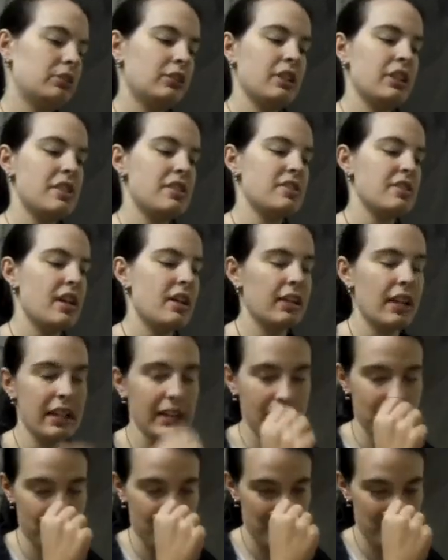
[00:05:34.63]
And it's not like
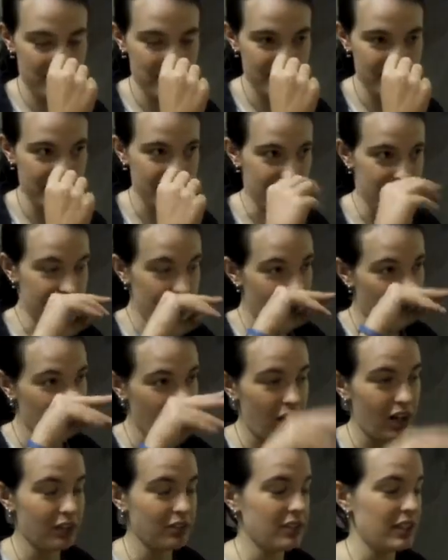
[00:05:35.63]
I'm going to be sitting down
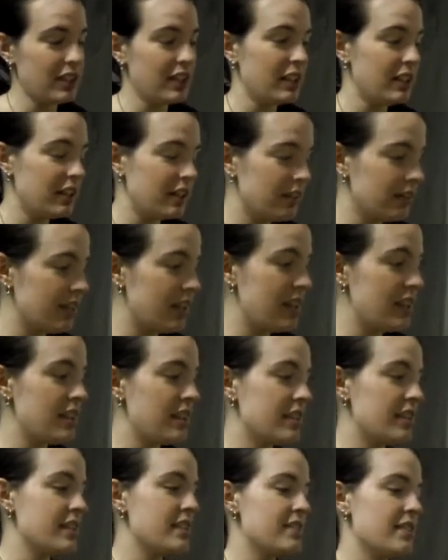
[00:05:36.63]
often
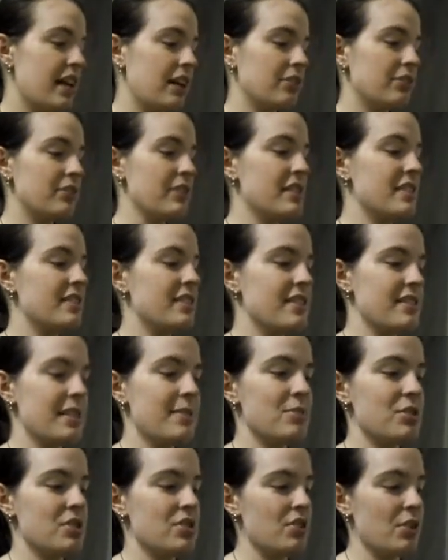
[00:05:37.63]
in these outfits because
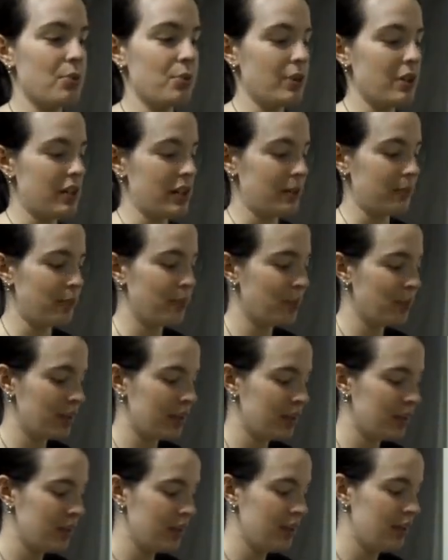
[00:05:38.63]
I'm just so worried
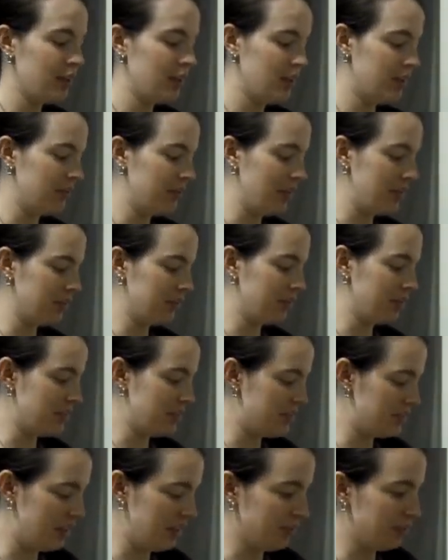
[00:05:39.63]
of other fun
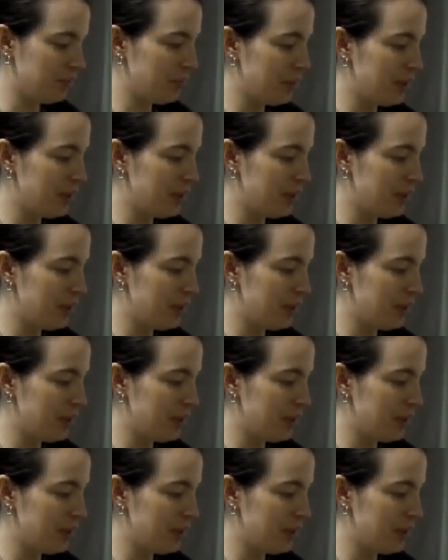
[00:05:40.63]
stuff.